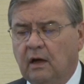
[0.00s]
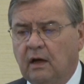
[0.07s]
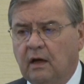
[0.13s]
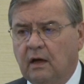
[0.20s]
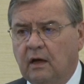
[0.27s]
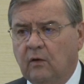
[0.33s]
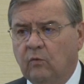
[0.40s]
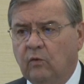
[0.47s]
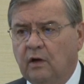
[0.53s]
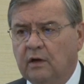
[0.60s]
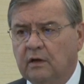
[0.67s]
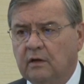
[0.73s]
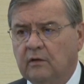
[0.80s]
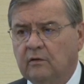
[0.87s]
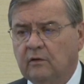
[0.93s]
uh,
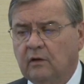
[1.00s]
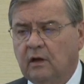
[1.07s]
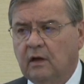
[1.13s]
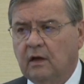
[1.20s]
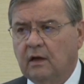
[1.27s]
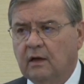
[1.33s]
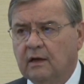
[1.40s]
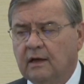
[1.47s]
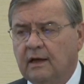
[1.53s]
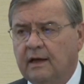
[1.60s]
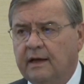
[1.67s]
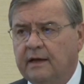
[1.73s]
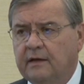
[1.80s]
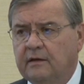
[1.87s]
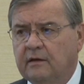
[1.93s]
what uh,
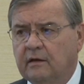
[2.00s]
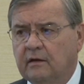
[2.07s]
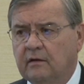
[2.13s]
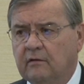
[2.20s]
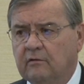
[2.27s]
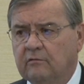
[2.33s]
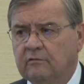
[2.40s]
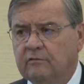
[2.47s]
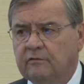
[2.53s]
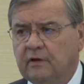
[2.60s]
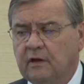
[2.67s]
kind of